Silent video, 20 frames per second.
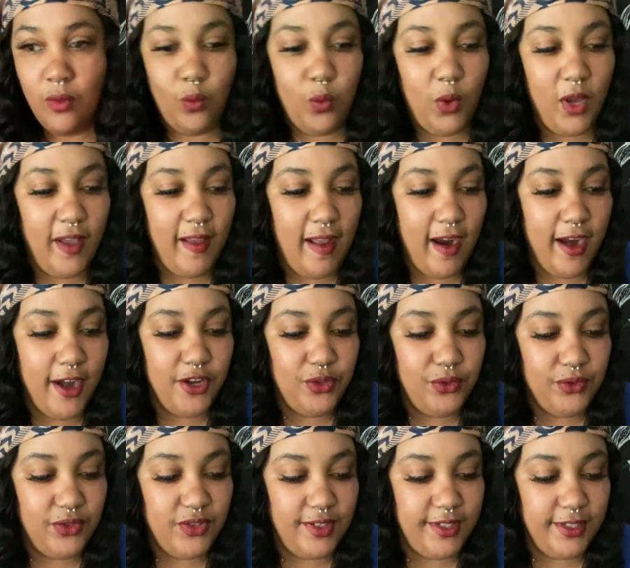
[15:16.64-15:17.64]
What are
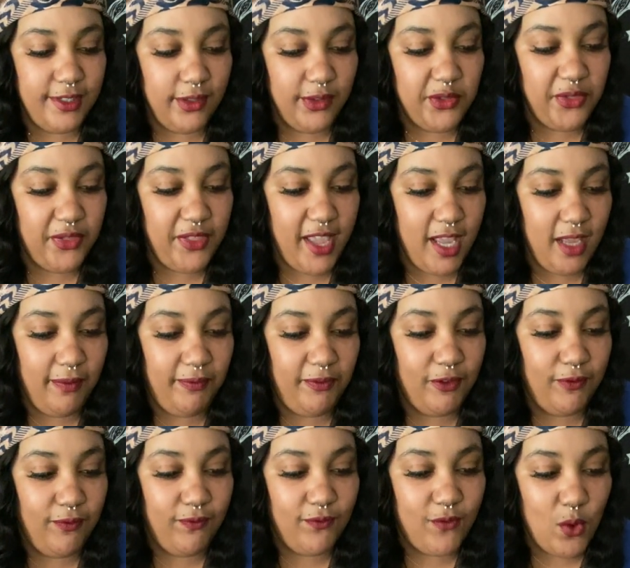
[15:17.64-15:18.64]
you still
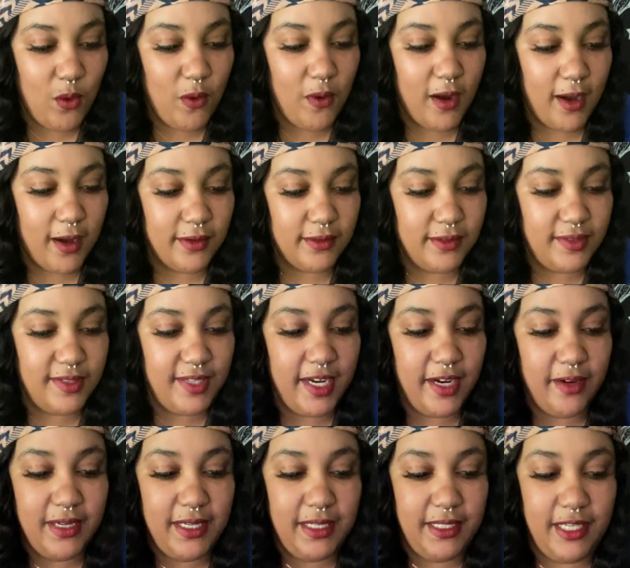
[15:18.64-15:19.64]
thankful for?
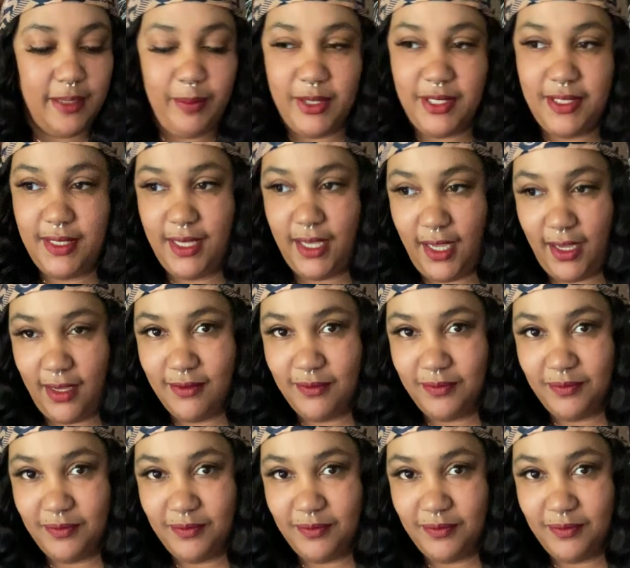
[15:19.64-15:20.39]
Serendipity.